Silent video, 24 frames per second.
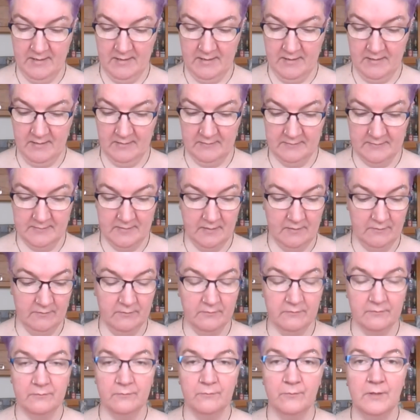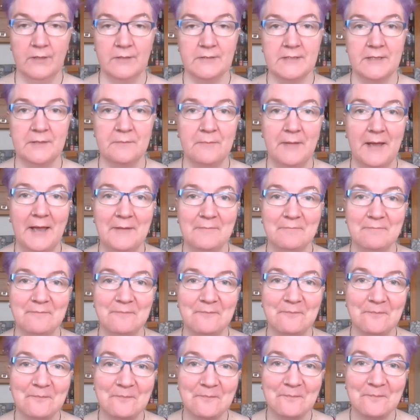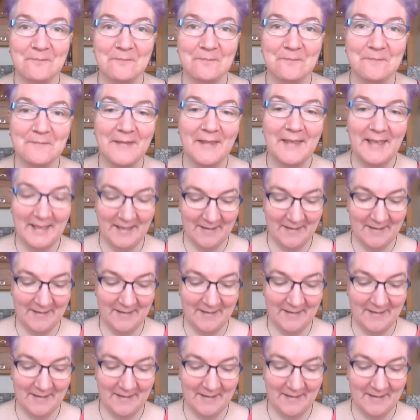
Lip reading: So, well done, Pam. How